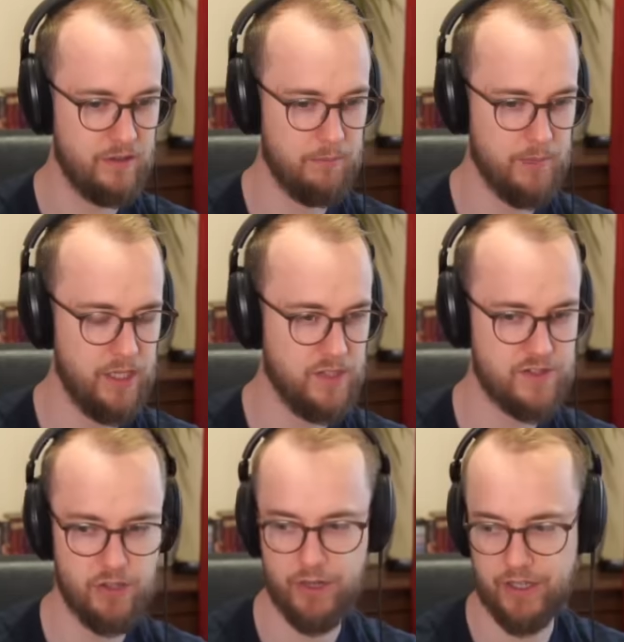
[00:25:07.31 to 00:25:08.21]
A meeting
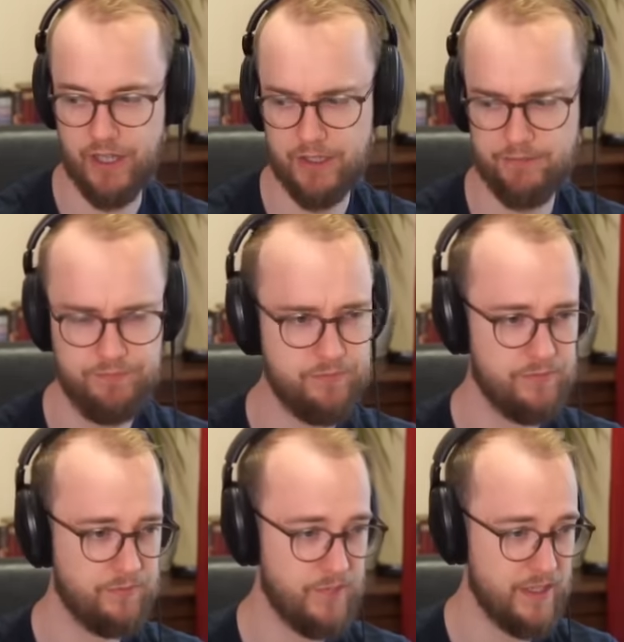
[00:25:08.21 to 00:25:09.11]
stone again,
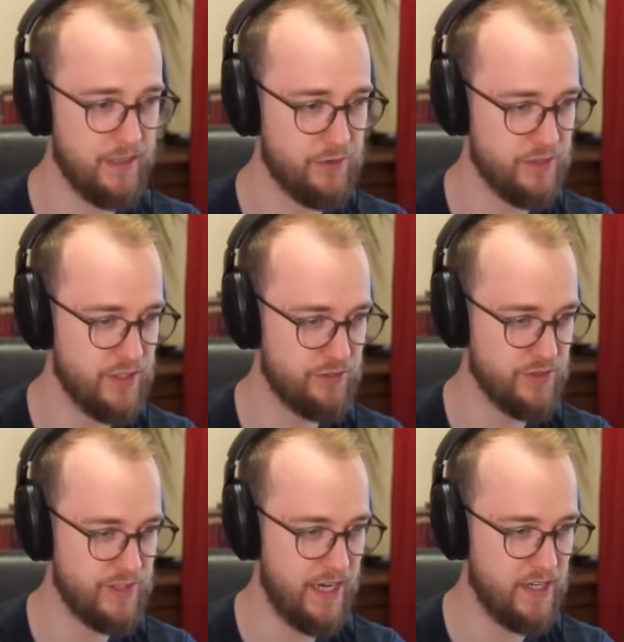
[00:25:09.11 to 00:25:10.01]
and then there's an
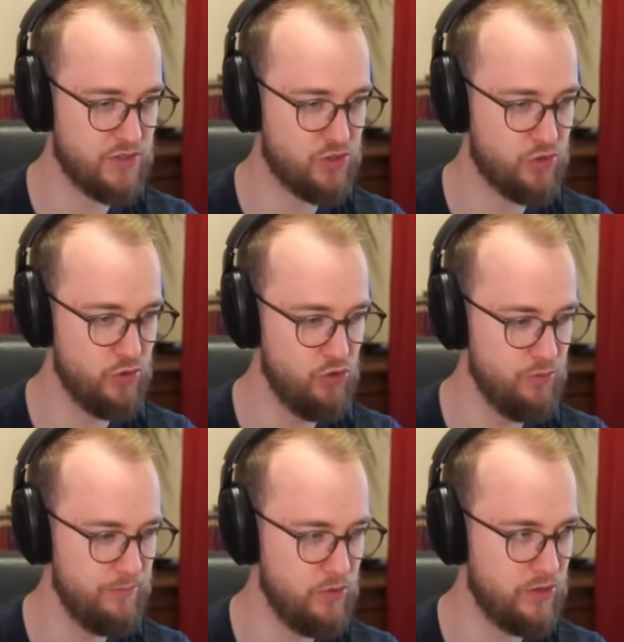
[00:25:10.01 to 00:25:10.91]
entrance. I
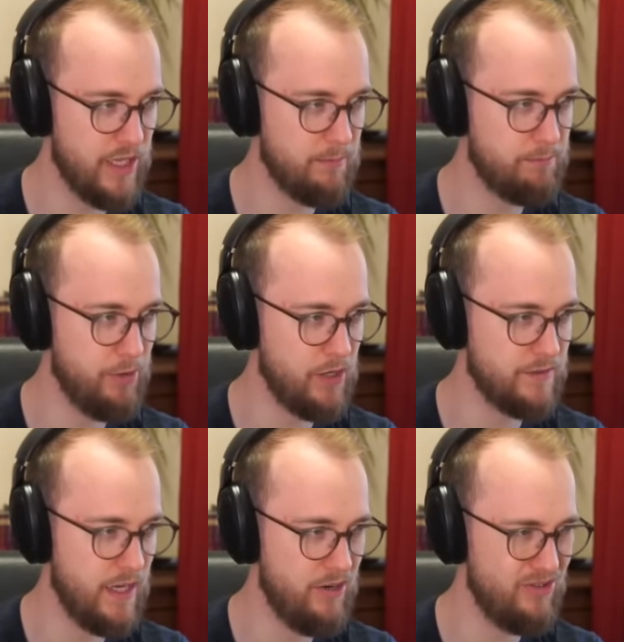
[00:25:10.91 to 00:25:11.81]
assume you get
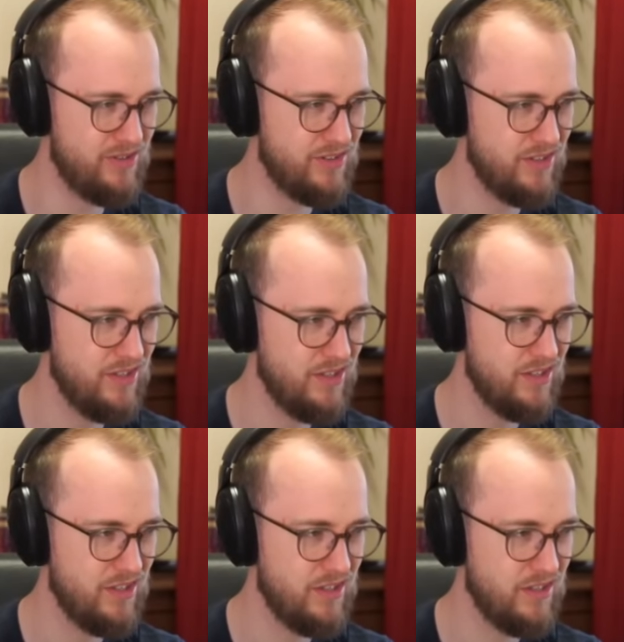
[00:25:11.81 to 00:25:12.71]
bugged out.
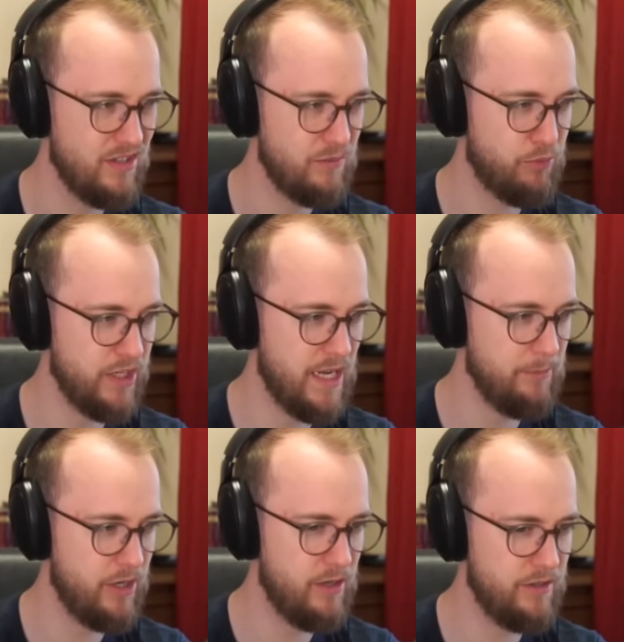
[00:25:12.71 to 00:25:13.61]
Brick, I'm
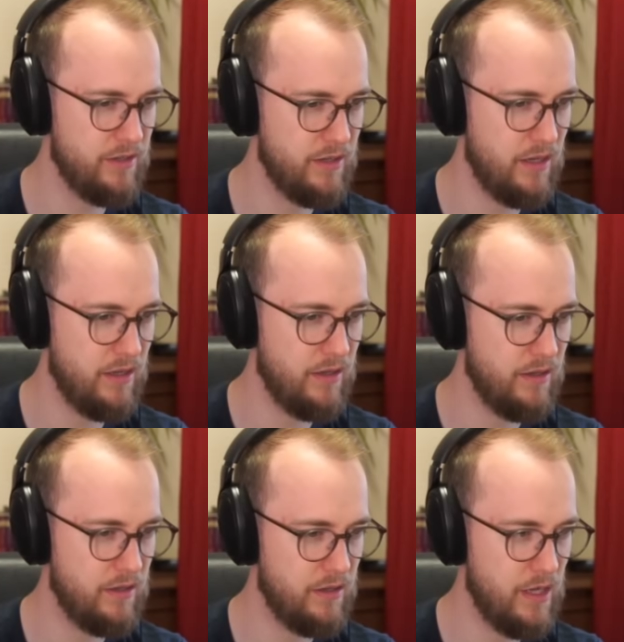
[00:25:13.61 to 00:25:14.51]
gonna
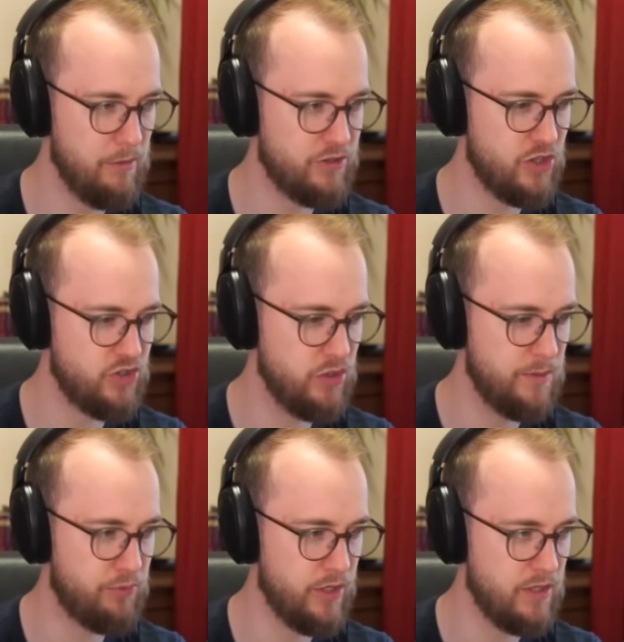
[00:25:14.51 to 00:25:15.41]
toss you
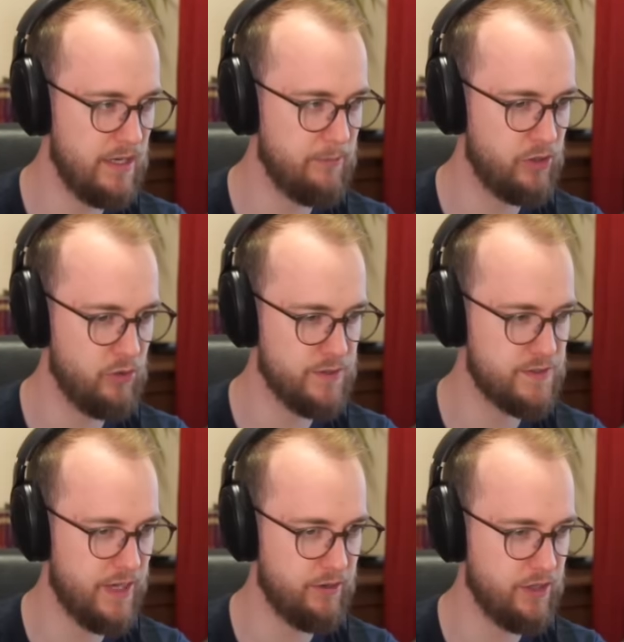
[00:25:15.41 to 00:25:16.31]
lead brick, and I'm gonna go
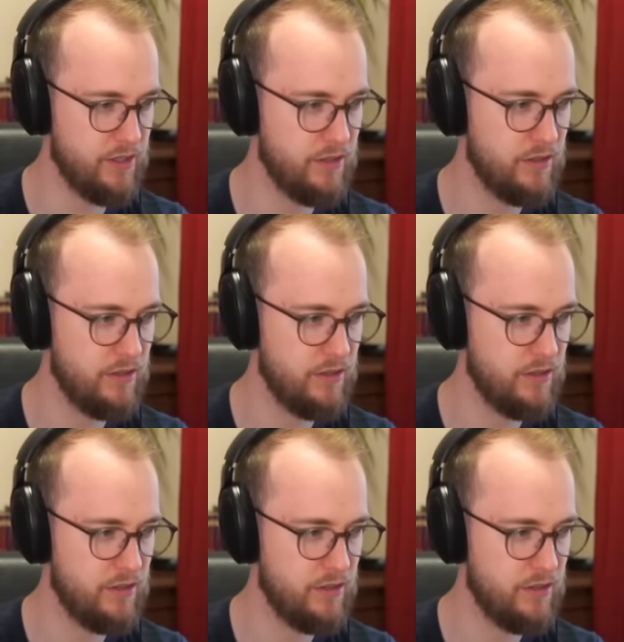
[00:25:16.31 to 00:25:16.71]
inside, okay?